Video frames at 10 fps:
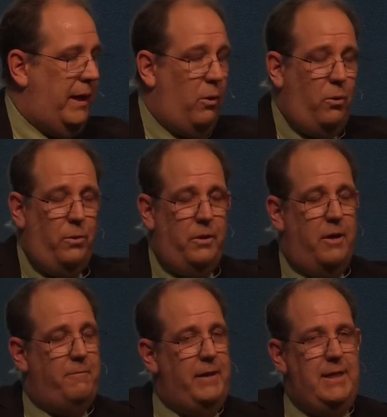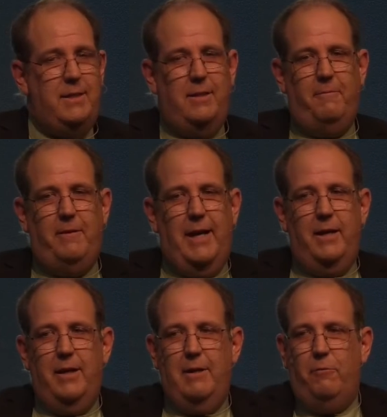but hold our feet to the
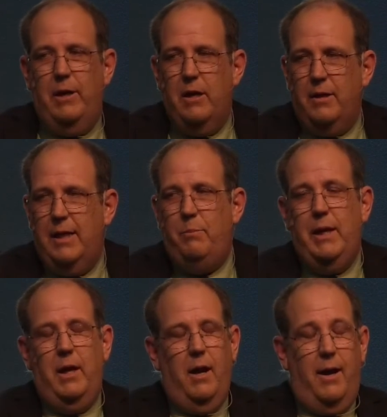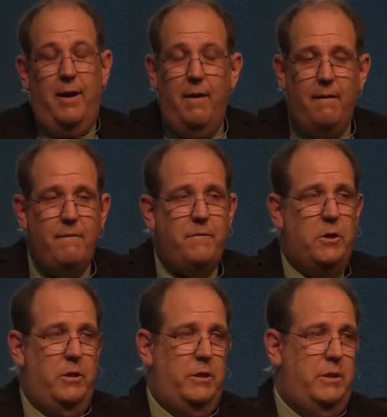fire if we aren't keeping God
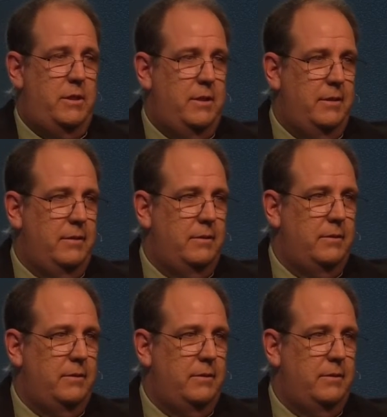first.